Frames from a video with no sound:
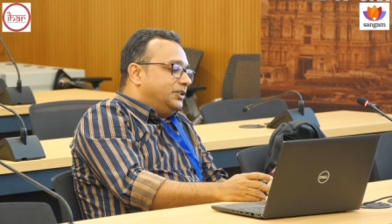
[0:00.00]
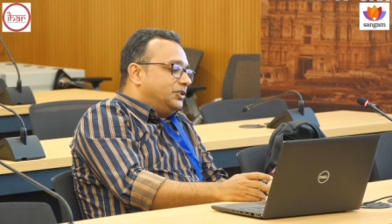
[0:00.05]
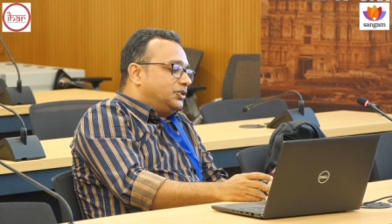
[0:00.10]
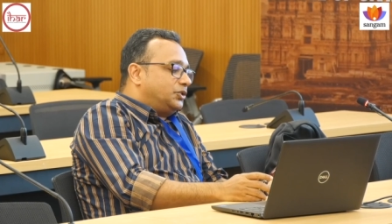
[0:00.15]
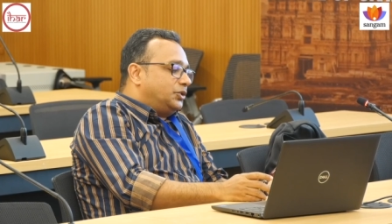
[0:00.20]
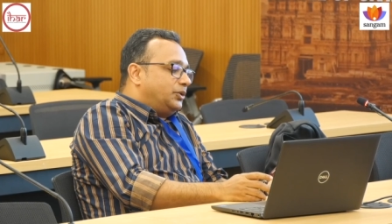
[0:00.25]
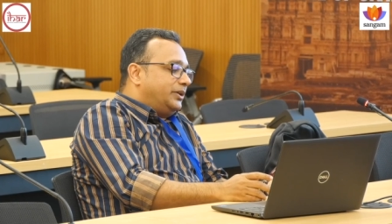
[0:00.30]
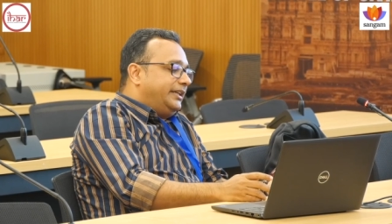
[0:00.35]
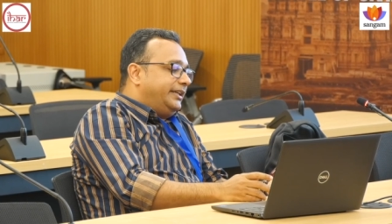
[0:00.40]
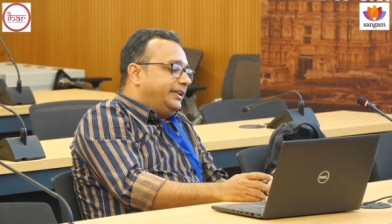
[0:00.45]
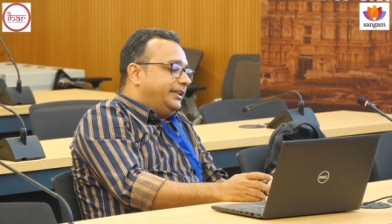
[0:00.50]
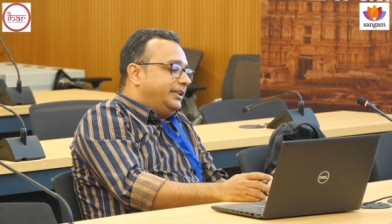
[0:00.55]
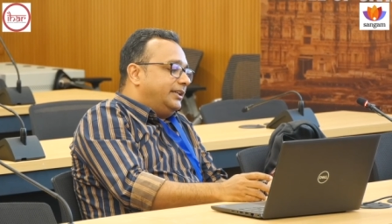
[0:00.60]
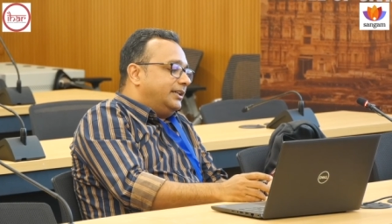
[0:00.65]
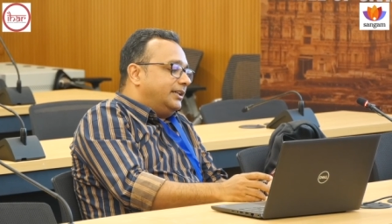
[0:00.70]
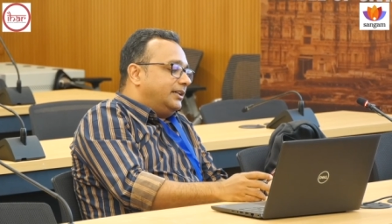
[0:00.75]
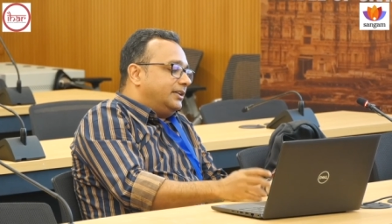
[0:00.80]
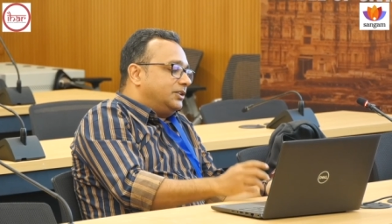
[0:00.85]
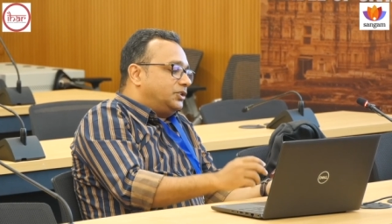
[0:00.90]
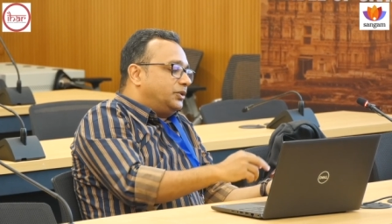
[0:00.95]
So
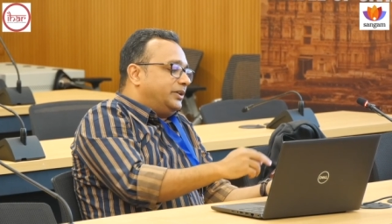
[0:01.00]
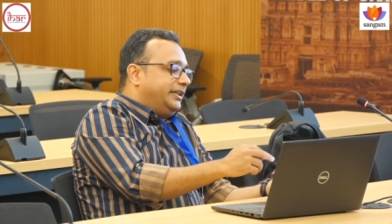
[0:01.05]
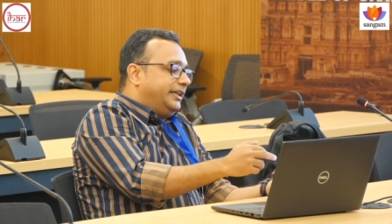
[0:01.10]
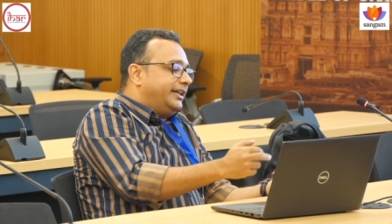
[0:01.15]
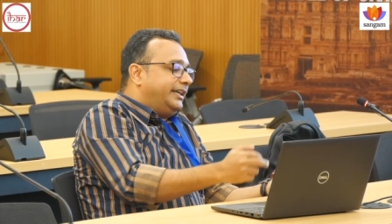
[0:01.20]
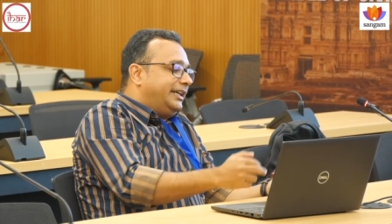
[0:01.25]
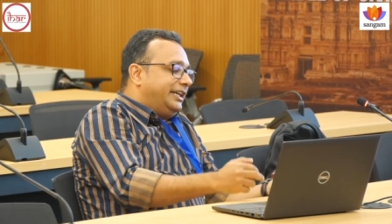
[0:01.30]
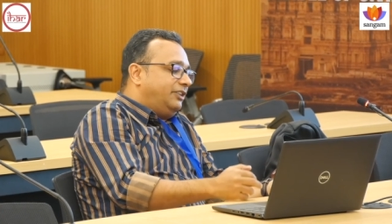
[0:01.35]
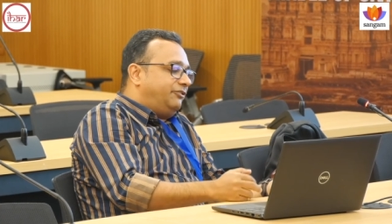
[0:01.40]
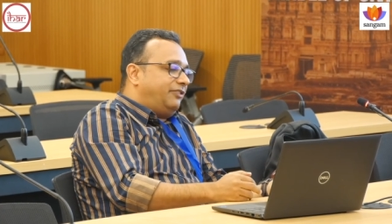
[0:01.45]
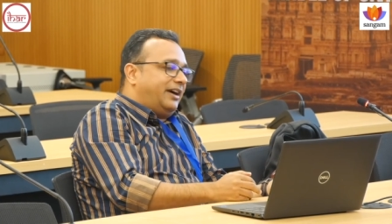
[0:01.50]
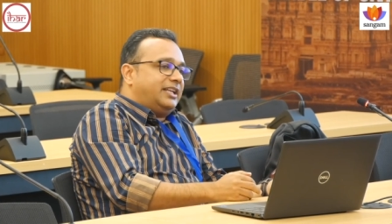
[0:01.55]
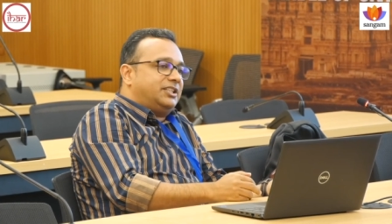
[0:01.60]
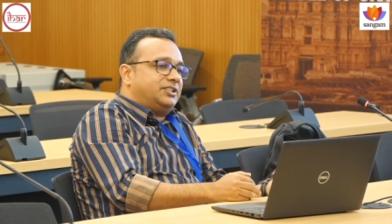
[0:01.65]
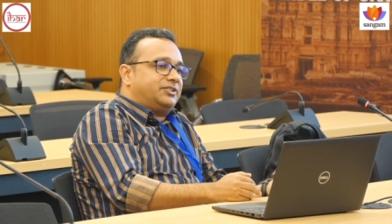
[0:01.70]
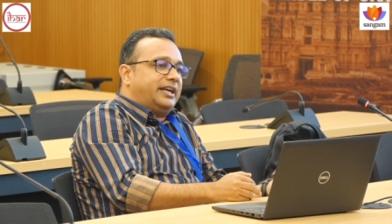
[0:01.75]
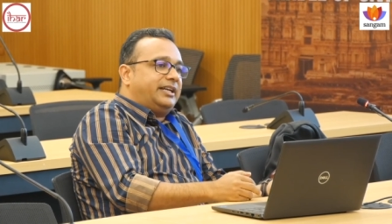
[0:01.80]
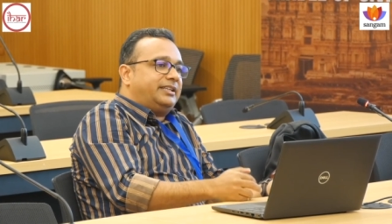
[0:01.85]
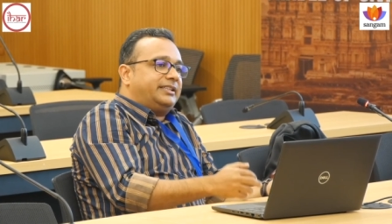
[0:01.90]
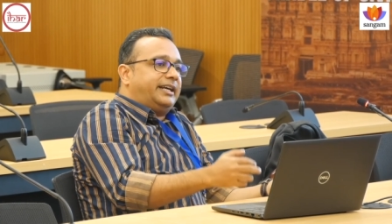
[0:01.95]
he, so here he
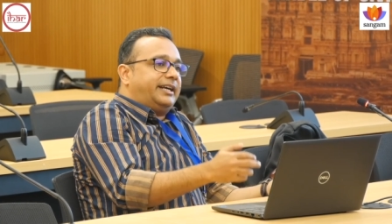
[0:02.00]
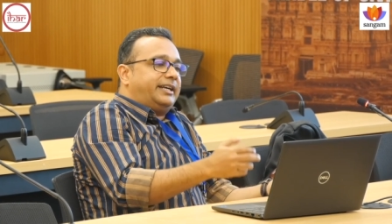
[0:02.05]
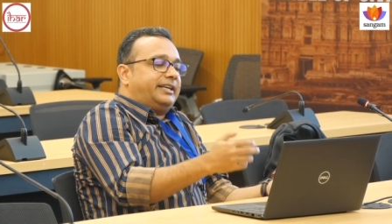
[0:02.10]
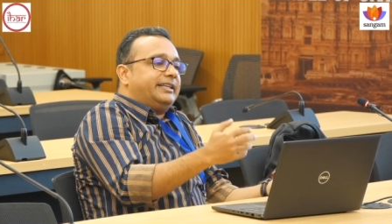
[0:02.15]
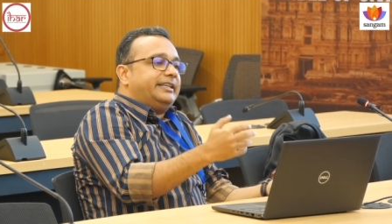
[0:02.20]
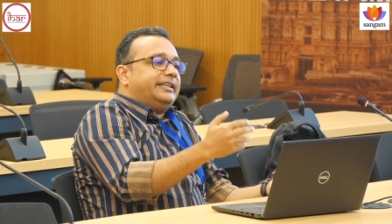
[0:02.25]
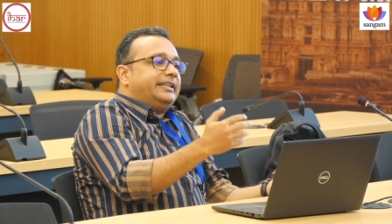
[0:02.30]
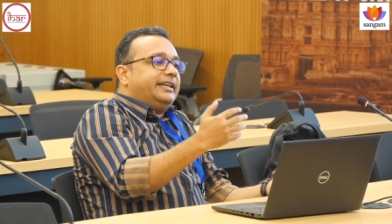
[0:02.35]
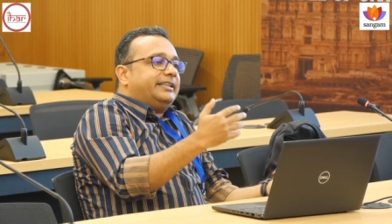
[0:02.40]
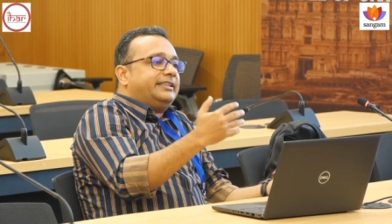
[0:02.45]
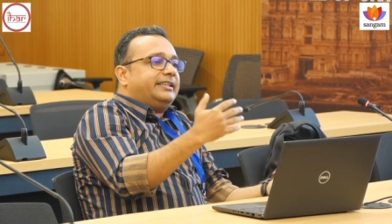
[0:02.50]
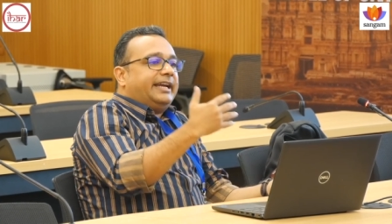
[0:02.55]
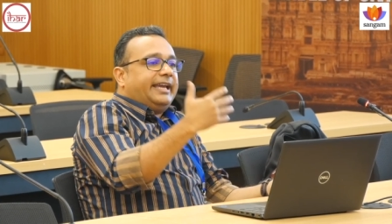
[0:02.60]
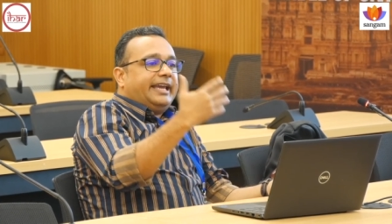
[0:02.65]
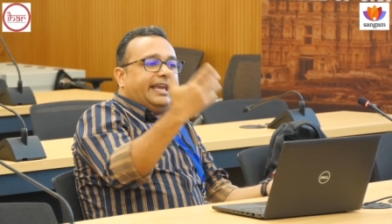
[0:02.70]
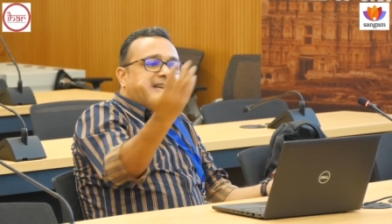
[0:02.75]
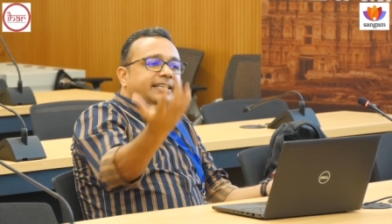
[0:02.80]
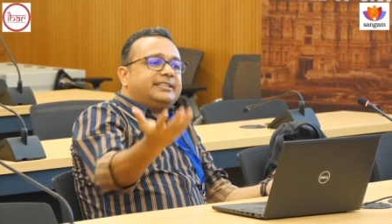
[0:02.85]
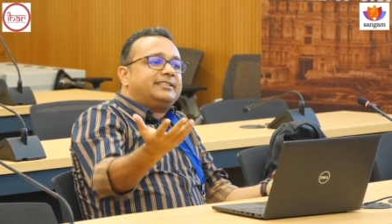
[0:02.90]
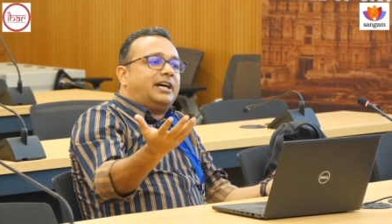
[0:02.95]
defines, right, that the
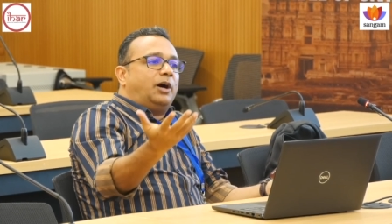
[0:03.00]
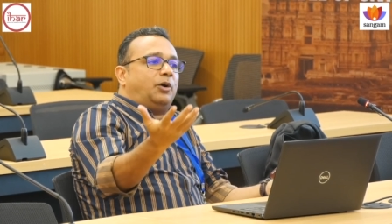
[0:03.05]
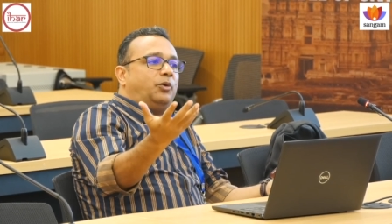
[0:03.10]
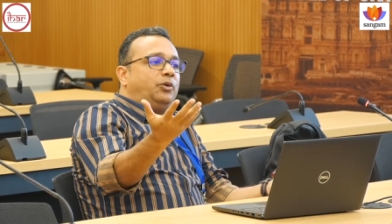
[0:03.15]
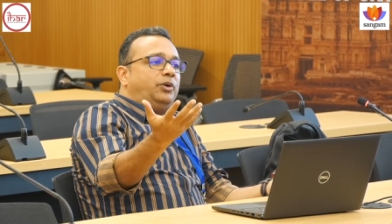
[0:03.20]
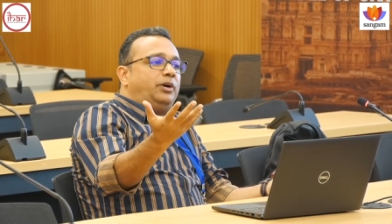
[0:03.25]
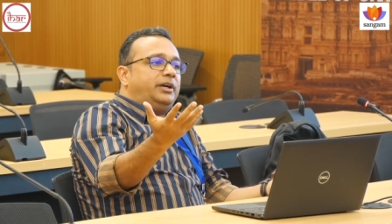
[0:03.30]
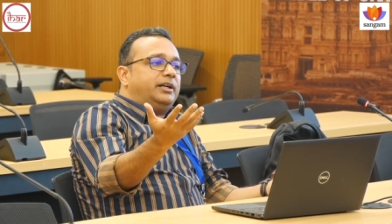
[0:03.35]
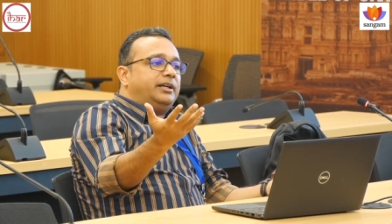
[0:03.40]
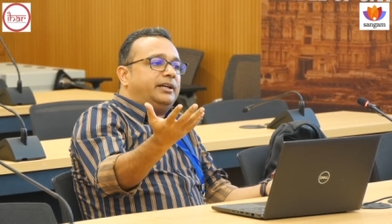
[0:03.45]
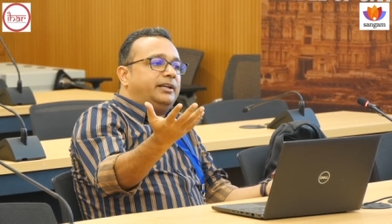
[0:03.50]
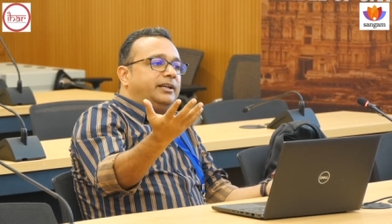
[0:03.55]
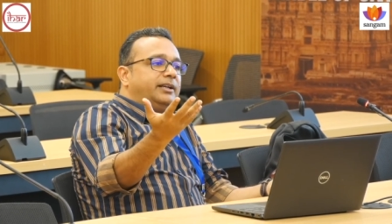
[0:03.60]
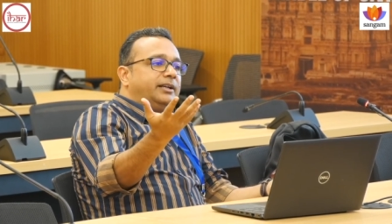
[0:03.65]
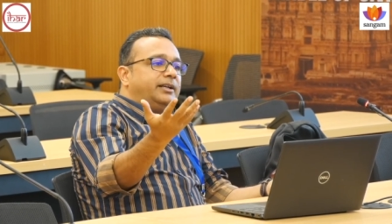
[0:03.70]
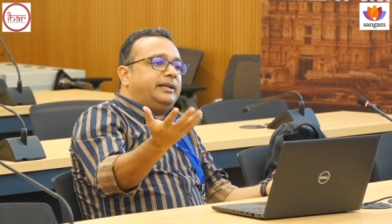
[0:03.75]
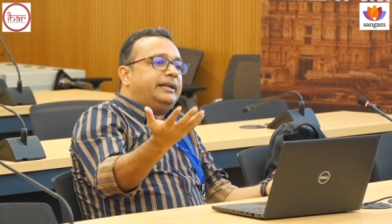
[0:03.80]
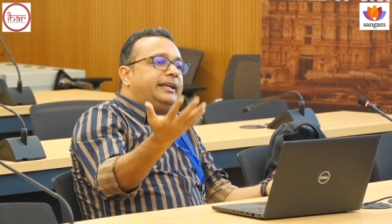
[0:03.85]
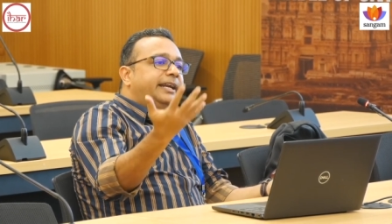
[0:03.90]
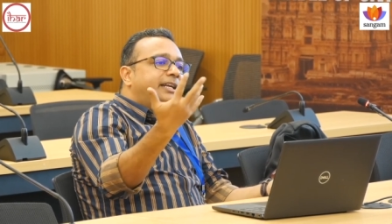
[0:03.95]
A sound
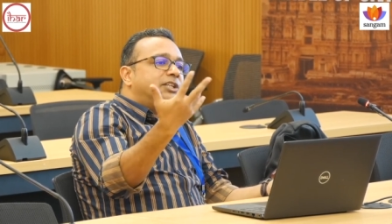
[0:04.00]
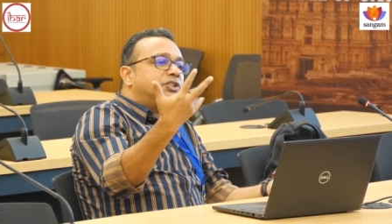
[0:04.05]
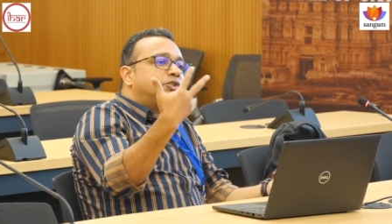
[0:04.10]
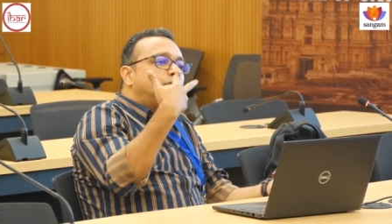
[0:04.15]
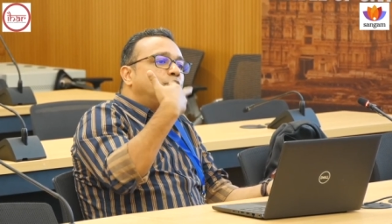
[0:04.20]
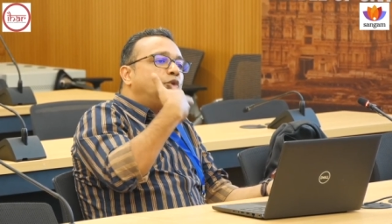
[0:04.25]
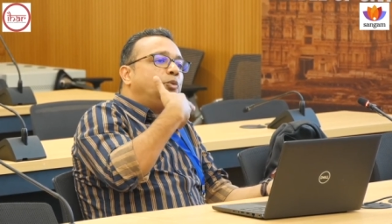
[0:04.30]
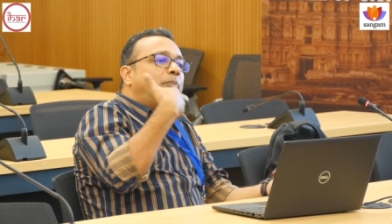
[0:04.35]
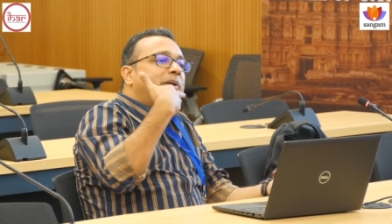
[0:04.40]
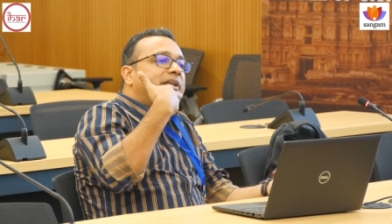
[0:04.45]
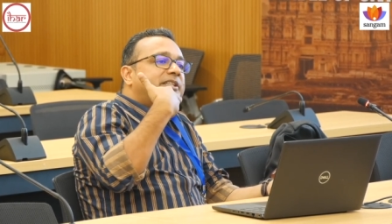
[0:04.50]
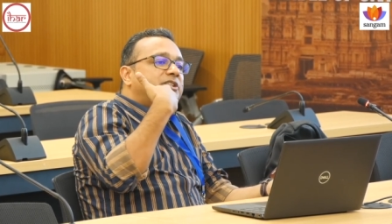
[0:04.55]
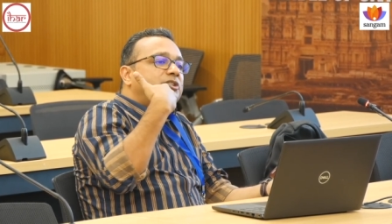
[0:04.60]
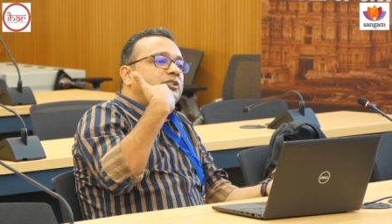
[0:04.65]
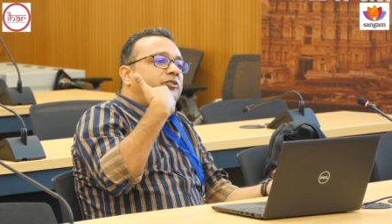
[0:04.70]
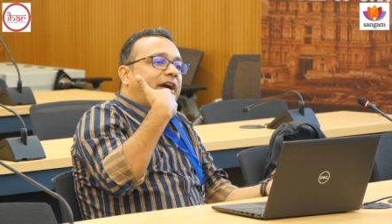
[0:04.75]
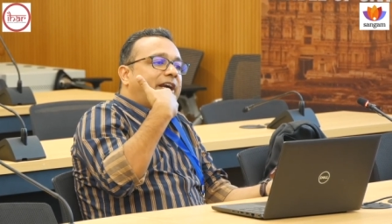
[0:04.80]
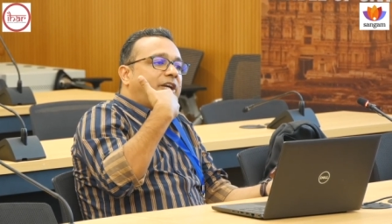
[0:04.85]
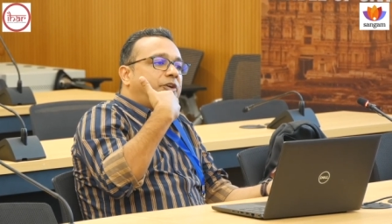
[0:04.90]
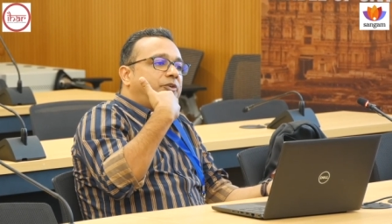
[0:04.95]
needs two places
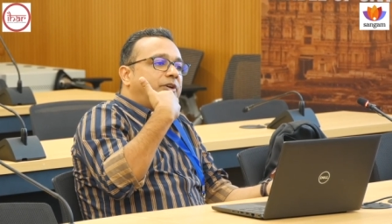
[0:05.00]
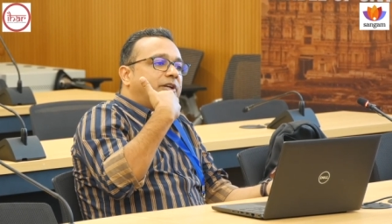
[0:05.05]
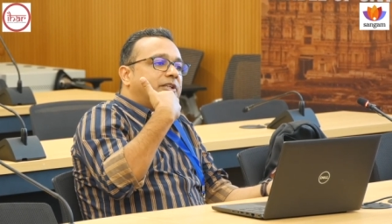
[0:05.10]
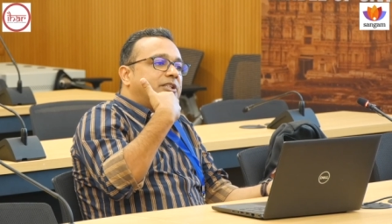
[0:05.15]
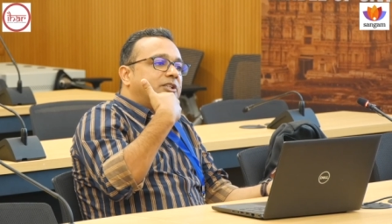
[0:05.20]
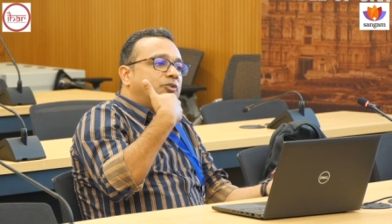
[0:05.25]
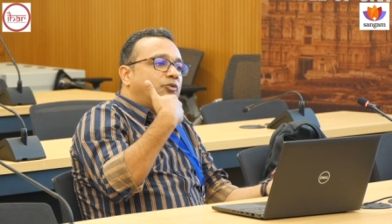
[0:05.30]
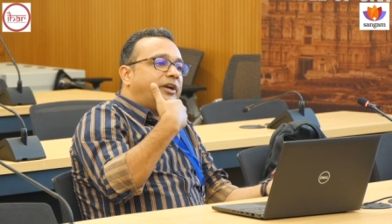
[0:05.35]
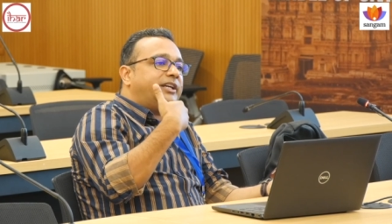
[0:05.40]
of articulation.